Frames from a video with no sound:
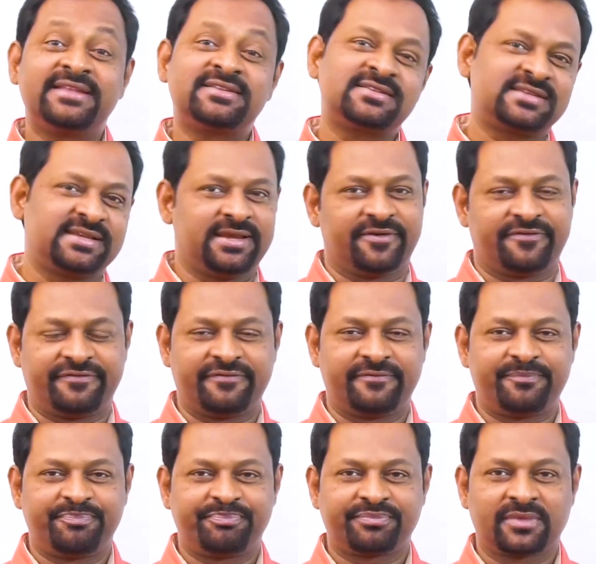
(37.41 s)
HCF.
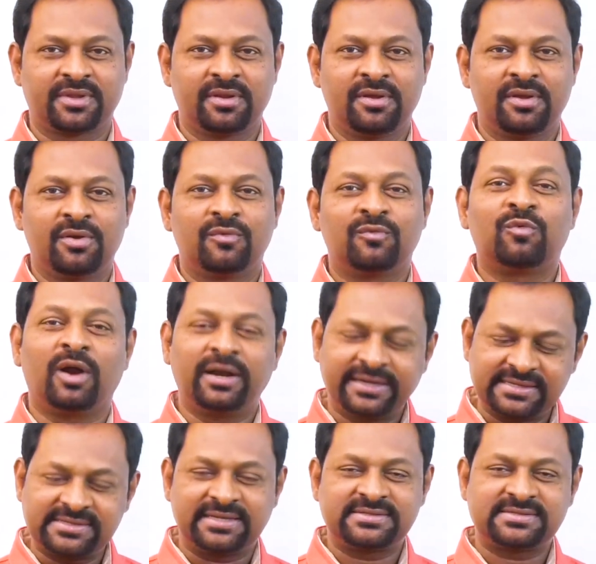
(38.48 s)

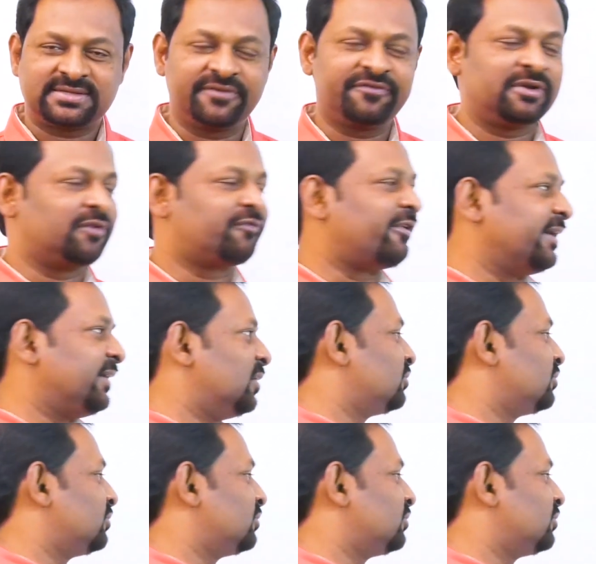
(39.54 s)
What is HCF? We will find